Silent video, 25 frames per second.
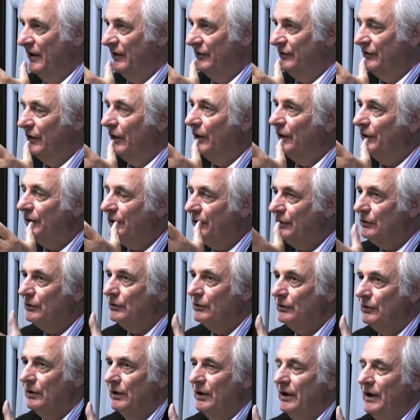So
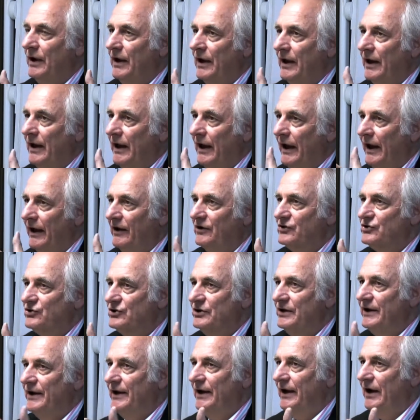you
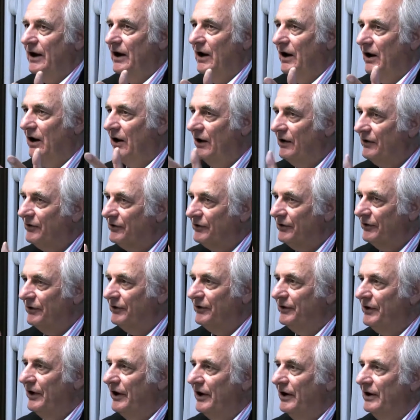actually also
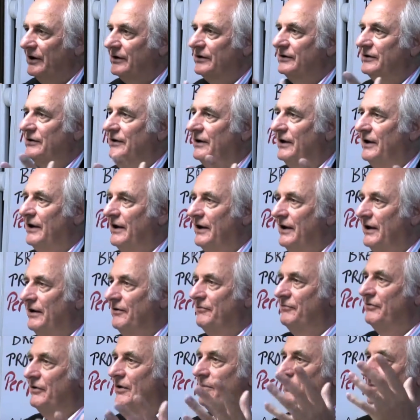talked
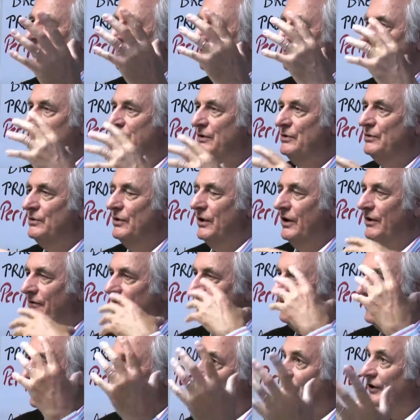from the view
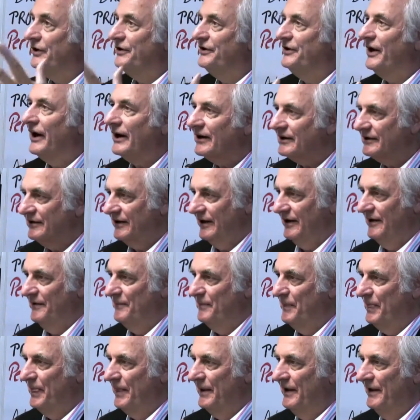of the conductor,
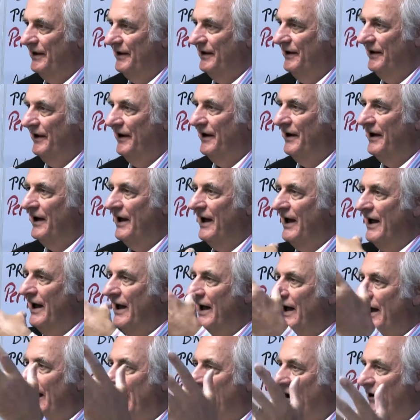
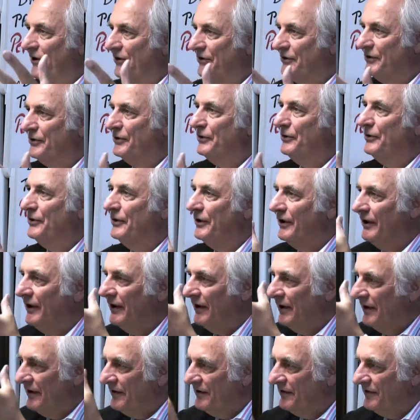how to
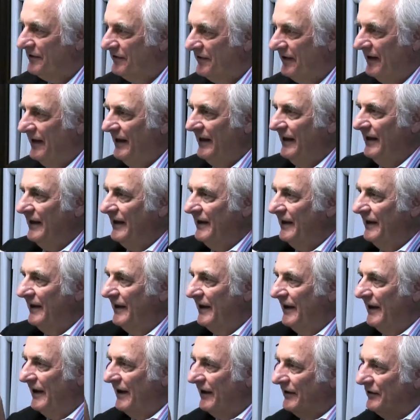see,
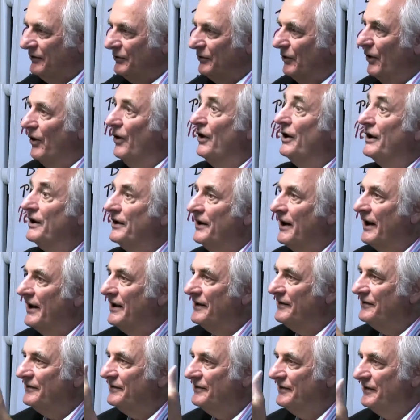to
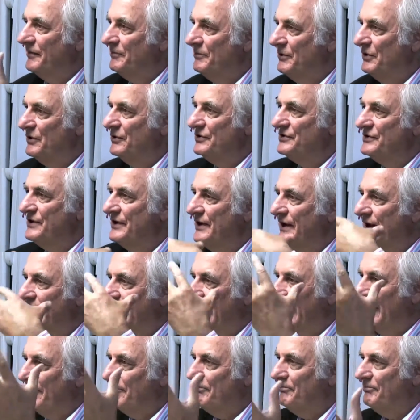organize the
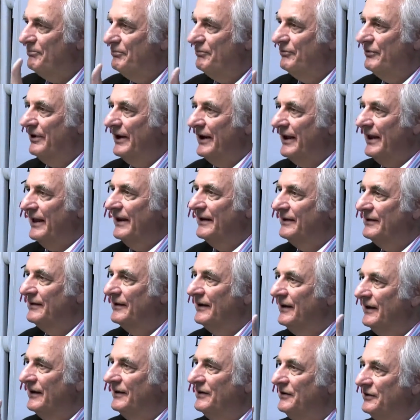music and bring it
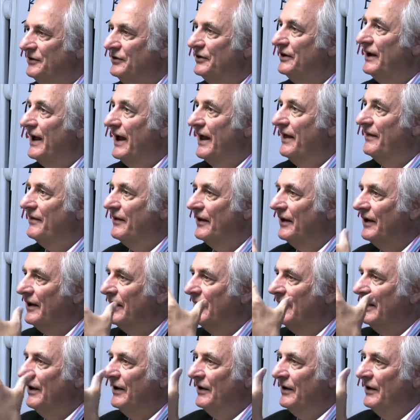together.